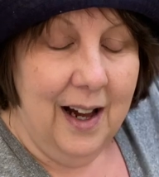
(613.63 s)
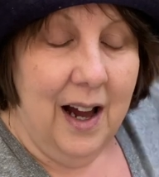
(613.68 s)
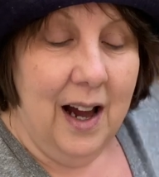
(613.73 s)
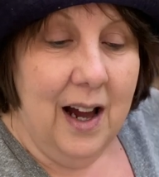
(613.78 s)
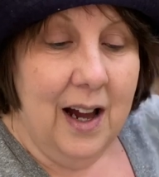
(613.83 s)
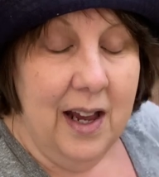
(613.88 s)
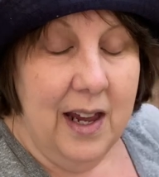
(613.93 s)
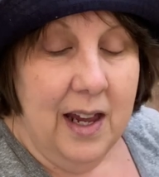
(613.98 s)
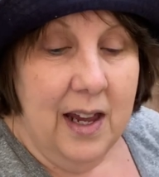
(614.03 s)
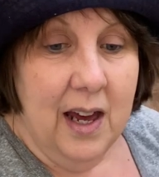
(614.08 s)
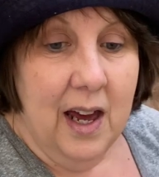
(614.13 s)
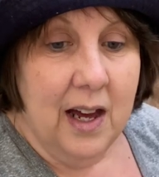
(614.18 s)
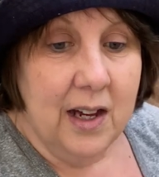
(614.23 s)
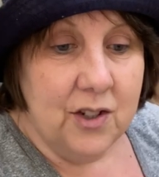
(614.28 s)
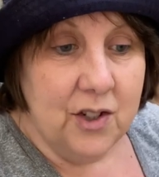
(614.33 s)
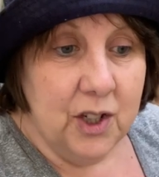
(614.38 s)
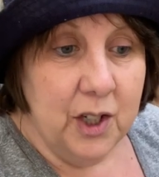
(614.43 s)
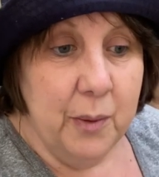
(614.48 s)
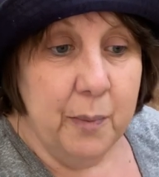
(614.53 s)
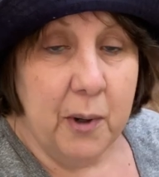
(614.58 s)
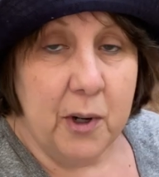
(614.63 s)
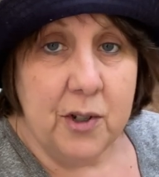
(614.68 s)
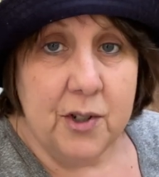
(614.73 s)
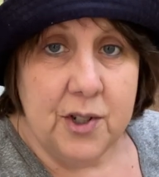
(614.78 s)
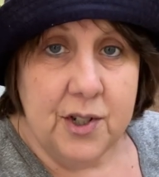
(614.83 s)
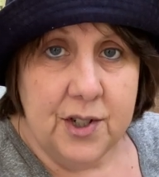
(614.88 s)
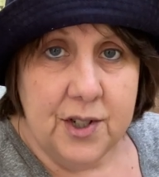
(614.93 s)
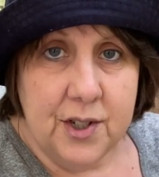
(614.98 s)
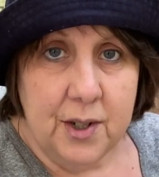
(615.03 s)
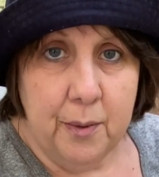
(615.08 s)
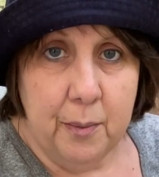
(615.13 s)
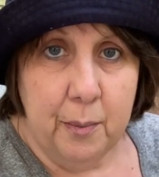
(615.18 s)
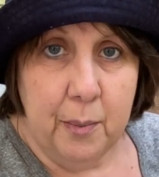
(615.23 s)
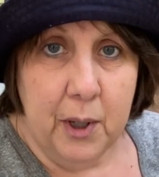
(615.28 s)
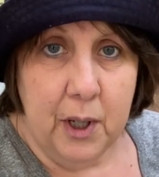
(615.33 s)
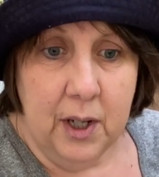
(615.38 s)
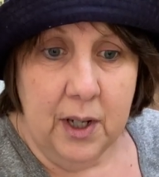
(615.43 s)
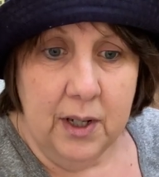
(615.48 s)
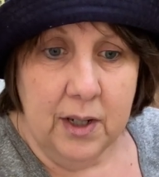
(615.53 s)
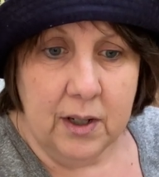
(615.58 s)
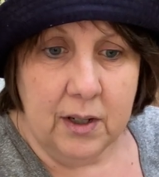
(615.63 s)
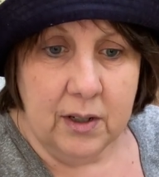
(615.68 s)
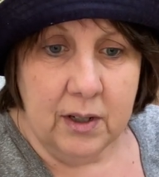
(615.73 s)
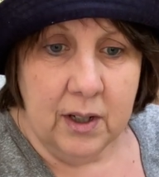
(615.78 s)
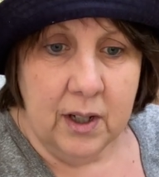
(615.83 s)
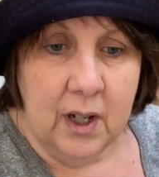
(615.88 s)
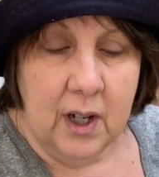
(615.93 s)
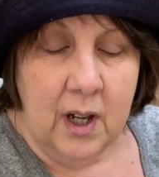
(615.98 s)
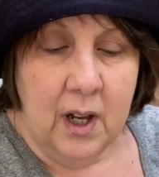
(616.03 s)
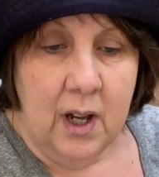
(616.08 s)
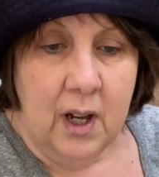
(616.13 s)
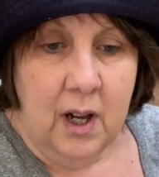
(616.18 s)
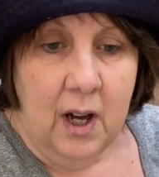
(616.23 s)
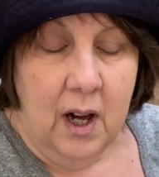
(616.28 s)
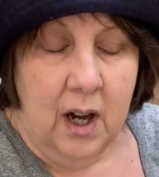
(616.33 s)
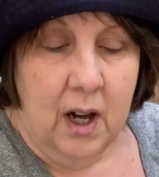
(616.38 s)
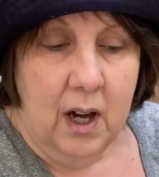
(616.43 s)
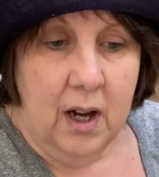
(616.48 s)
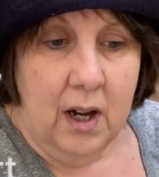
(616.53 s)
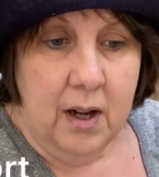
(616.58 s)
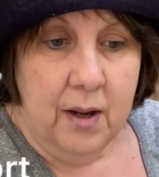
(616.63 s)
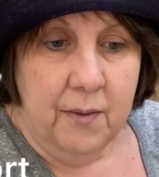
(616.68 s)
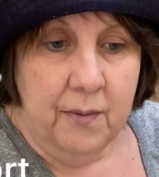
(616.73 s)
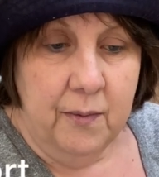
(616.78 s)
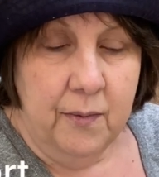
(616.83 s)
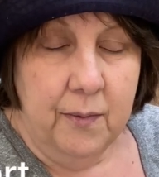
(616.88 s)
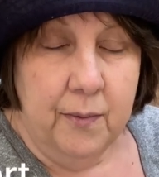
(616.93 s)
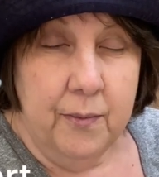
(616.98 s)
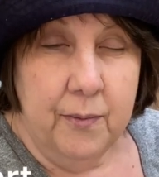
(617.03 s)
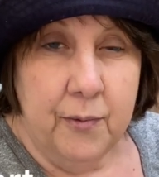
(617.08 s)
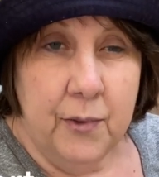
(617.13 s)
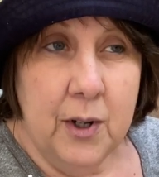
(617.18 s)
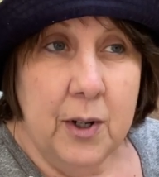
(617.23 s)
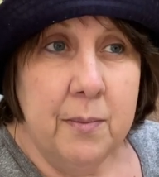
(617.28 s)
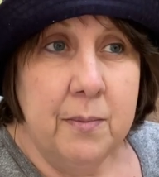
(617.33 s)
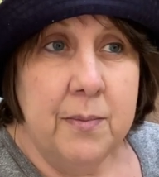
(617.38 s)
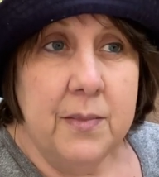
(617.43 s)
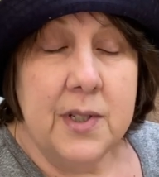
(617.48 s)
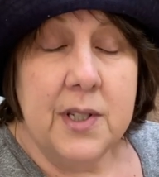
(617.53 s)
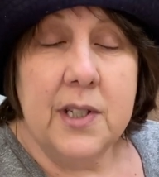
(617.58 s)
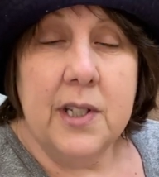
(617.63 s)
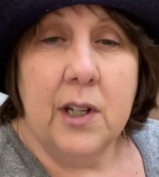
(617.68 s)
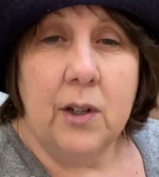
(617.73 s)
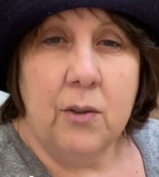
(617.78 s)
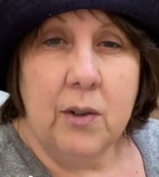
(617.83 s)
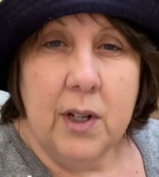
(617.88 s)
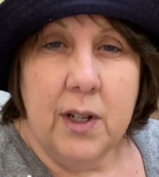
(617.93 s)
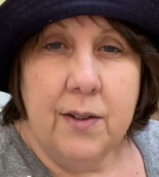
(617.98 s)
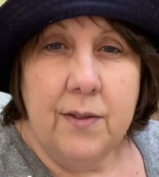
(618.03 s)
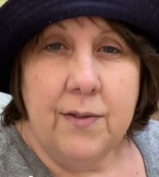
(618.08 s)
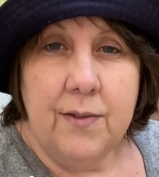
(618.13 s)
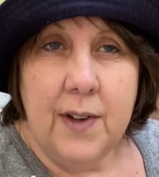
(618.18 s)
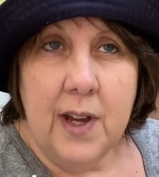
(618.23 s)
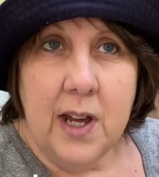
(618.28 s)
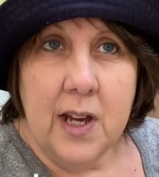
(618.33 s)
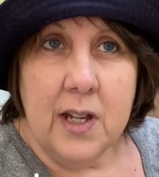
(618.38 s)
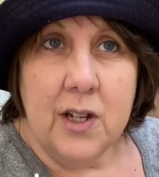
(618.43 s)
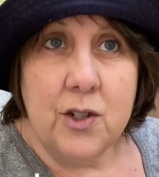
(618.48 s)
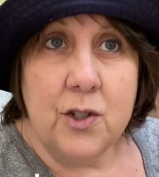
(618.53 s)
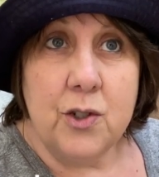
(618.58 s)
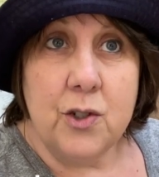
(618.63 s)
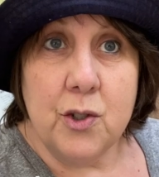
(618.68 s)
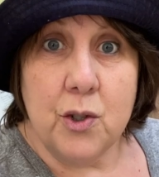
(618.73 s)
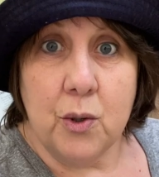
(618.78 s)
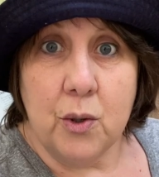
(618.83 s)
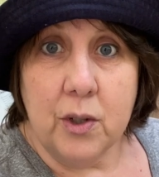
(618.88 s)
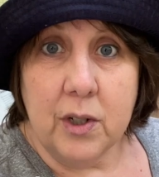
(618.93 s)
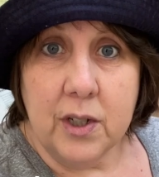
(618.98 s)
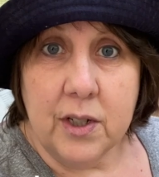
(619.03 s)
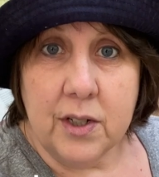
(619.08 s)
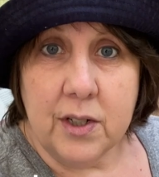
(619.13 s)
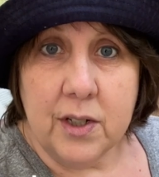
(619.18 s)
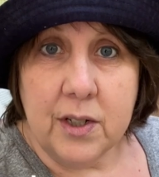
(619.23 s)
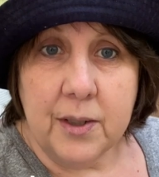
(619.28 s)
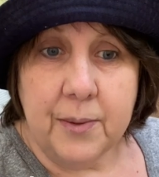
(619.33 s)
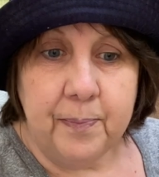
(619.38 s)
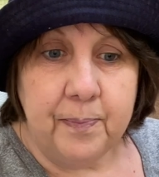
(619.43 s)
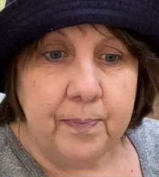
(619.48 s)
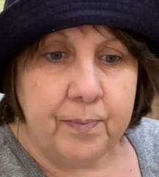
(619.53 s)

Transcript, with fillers: I actually purchased a book um, from Sigrid Van Dort,